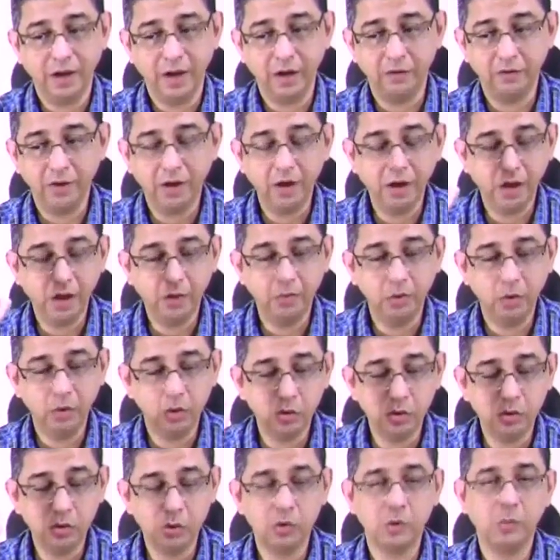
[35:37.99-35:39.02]
every time he
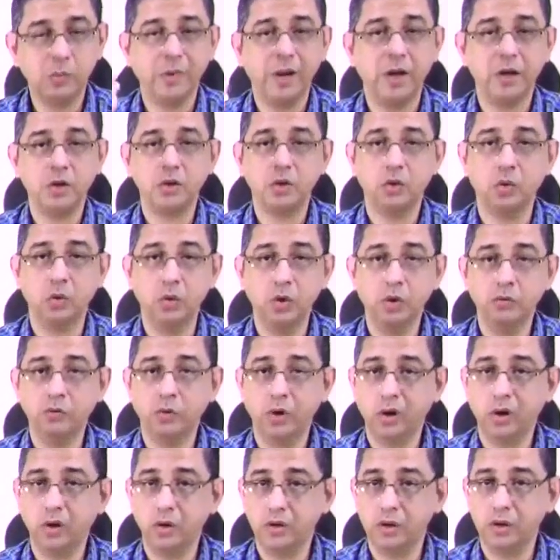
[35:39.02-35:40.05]
used to splash cold
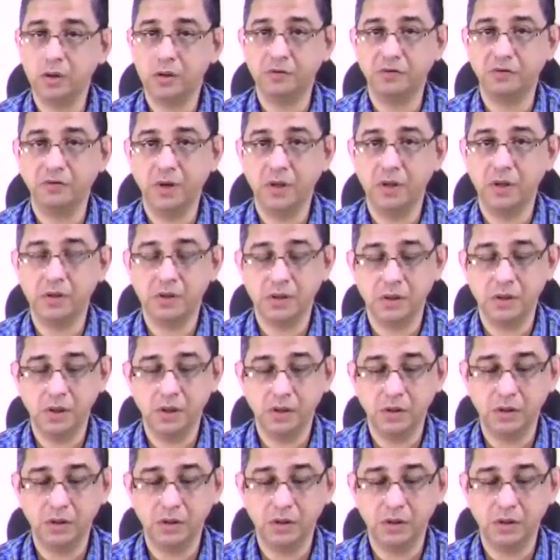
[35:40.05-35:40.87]
water on his face,